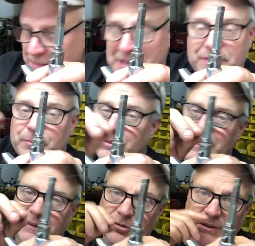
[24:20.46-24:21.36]
even put
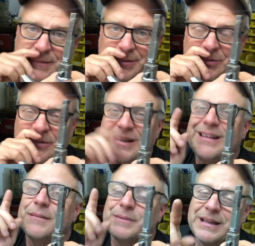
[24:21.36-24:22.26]
that little clip on.
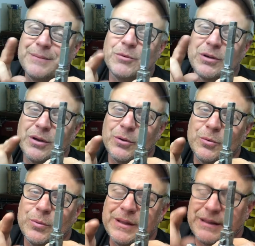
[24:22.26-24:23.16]
But then I'm going to go
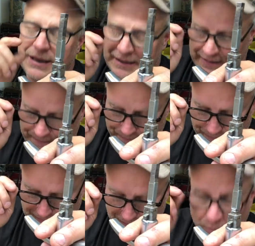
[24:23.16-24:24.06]
with a
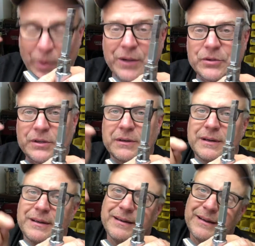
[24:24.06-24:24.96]
welder
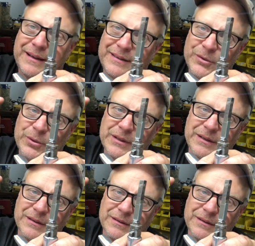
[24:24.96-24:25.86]
and do a little